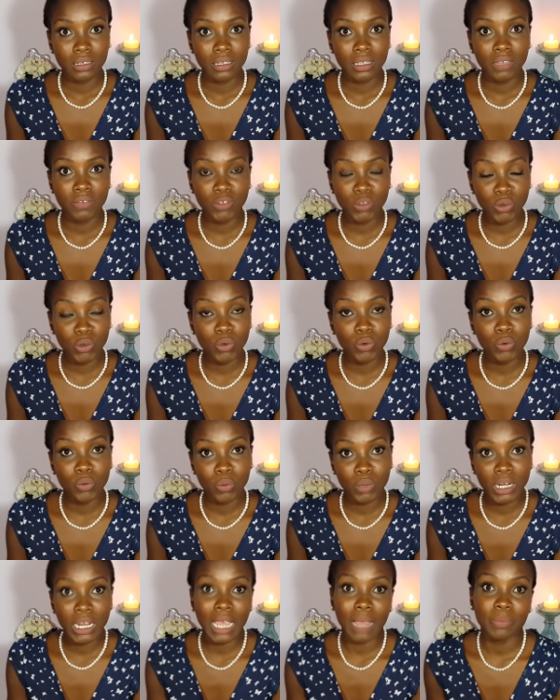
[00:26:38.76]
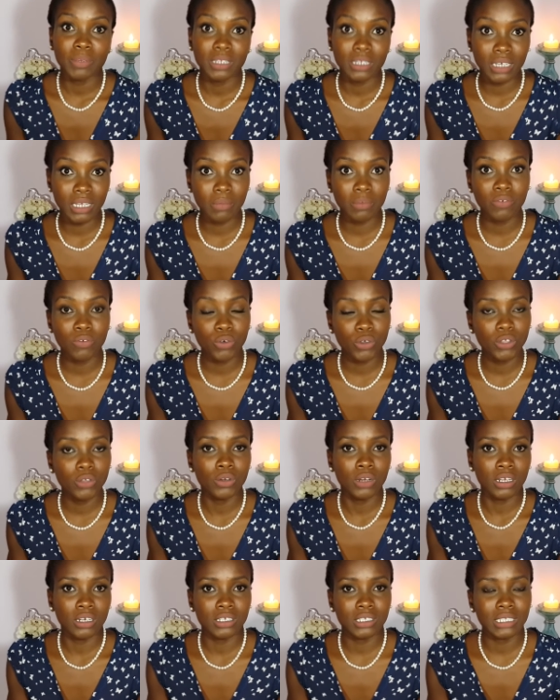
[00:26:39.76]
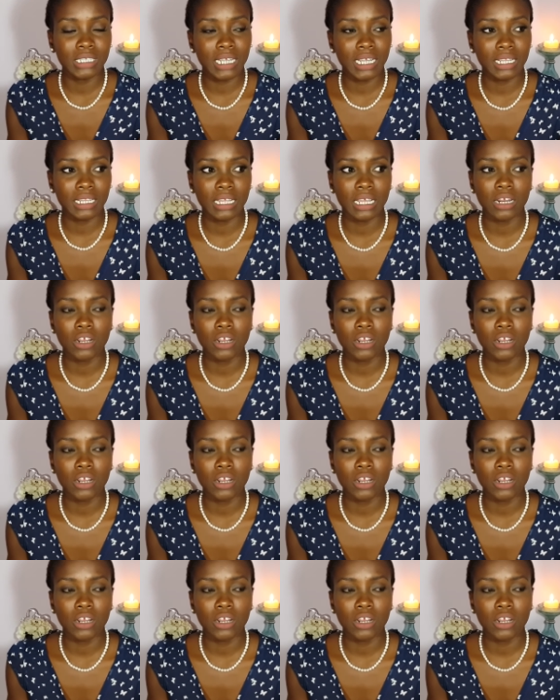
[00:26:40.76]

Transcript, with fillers: if you know what happened the day before, you'd understand that.